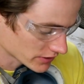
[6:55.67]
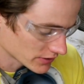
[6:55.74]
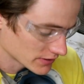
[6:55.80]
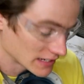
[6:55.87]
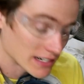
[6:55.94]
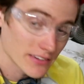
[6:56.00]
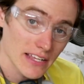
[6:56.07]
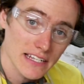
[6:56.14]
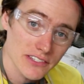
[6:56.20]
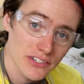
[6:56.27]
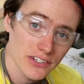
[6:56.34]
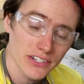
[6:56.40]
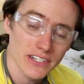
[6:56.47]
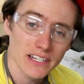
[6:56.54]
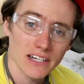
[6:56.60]
on there. That's
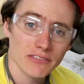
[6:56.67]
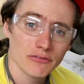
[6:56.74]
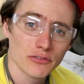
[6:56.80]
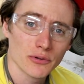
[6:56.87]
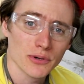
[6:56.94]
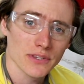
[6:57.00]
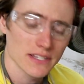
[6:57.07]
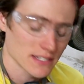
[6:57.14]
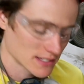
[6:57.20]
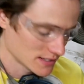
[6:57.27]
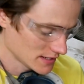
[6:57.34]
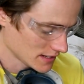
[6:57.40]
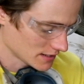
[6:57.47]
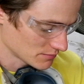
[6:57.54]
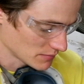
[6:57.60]
good enough for this
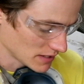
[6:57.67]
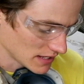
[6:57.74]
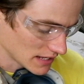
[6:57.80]
step.